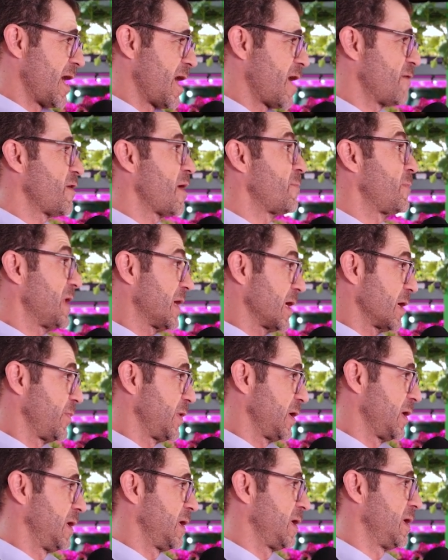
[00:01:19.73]
have
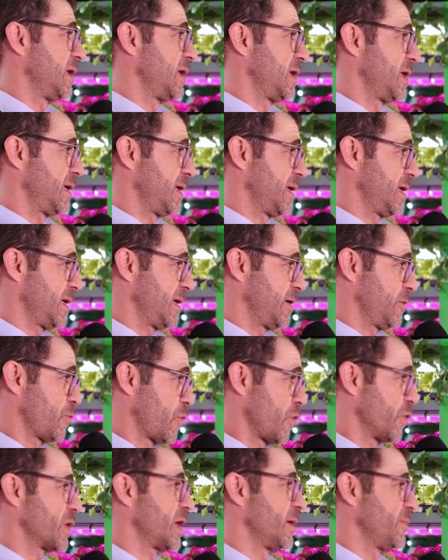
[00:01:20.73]
applicable,
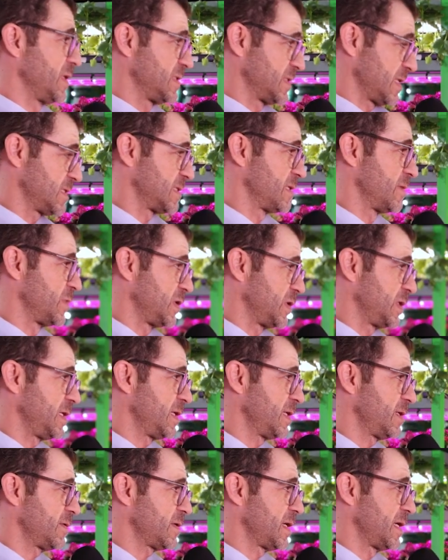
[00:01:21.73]
workable system in
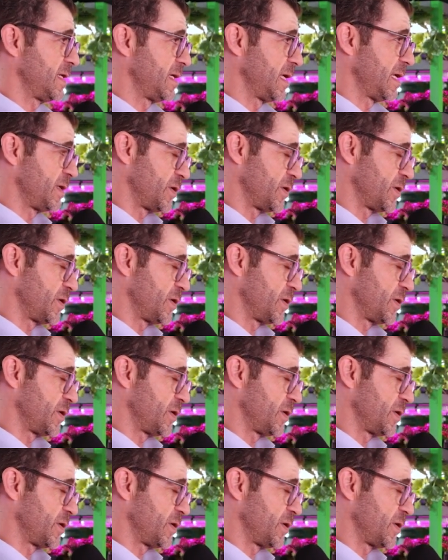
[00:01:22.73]
here in